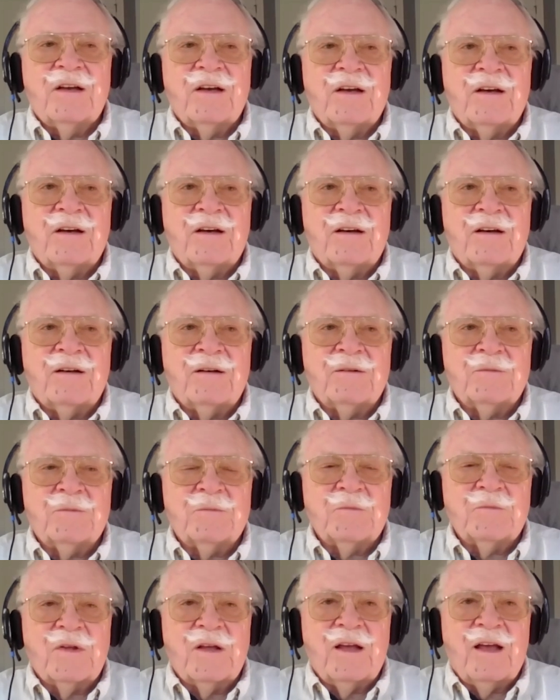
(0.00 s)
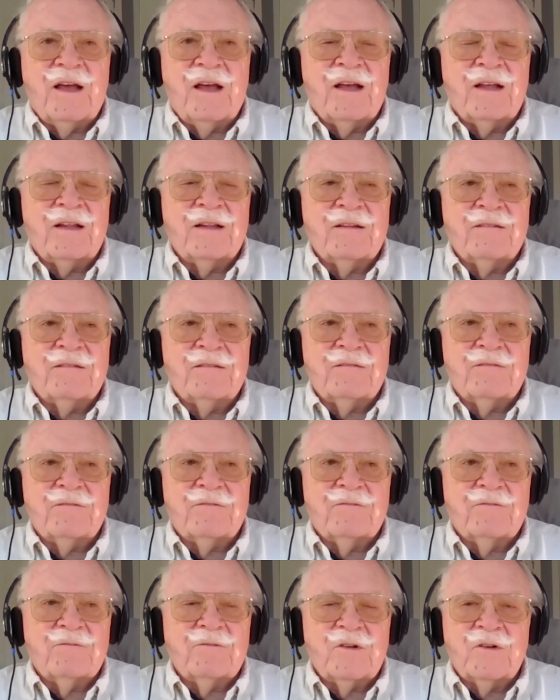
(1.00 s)
and,
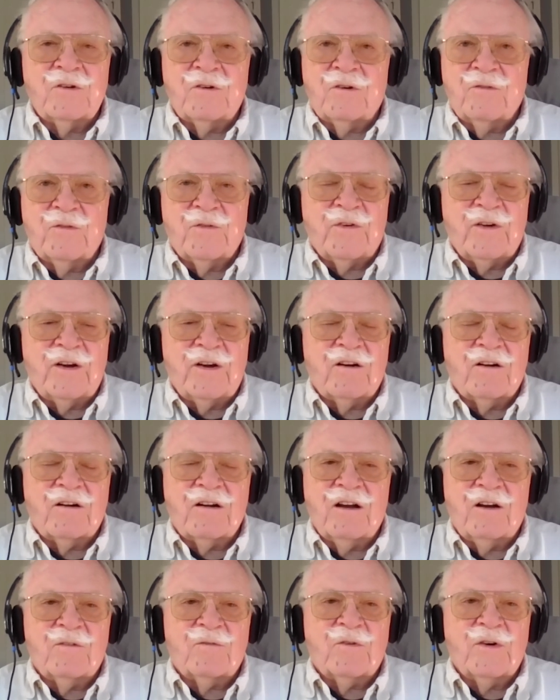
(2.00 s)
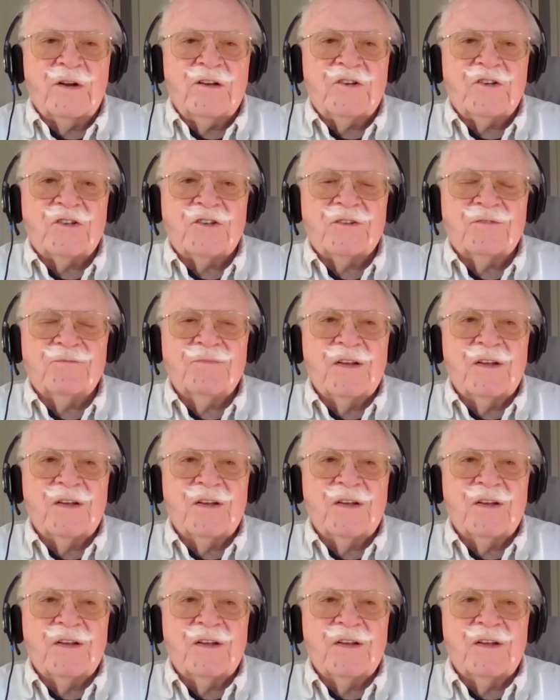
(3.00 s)
you know, fair coverage.